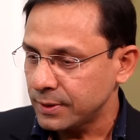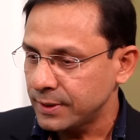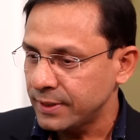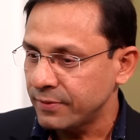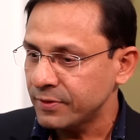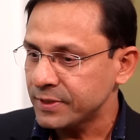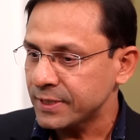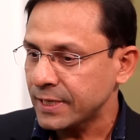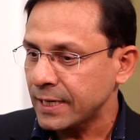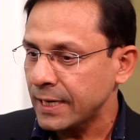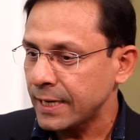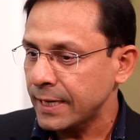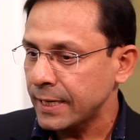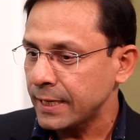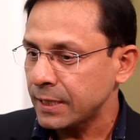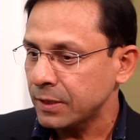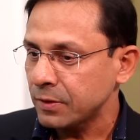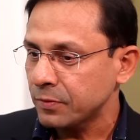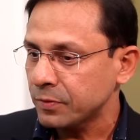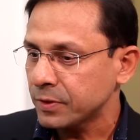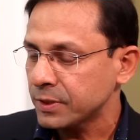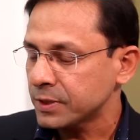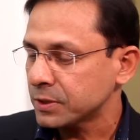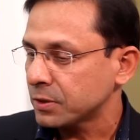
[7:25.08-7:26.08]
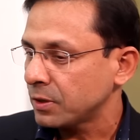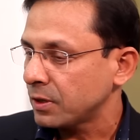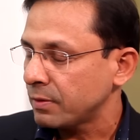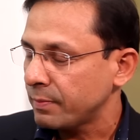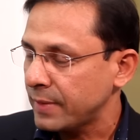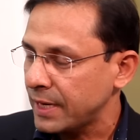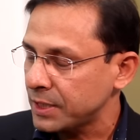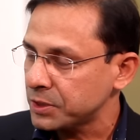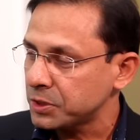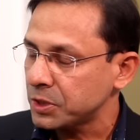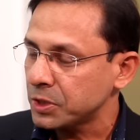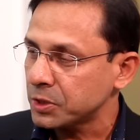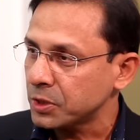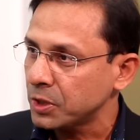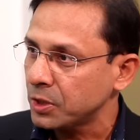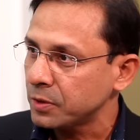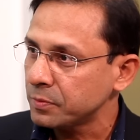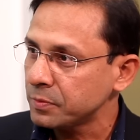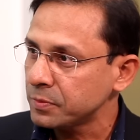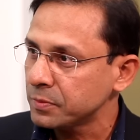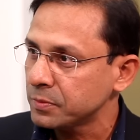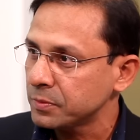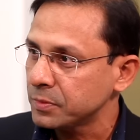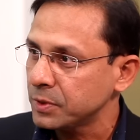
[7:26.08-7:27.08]
there was a client of ours called
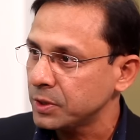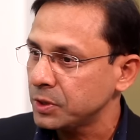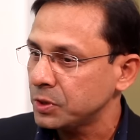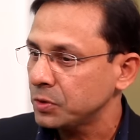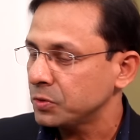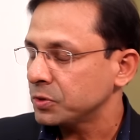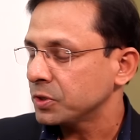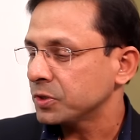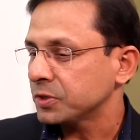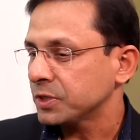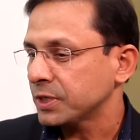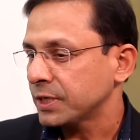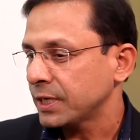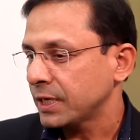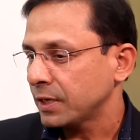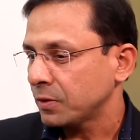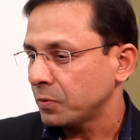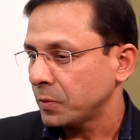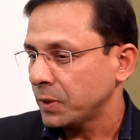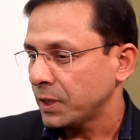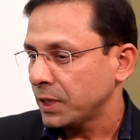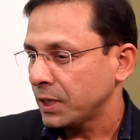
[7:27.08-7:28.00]
Match.com. Hmm. In 2008,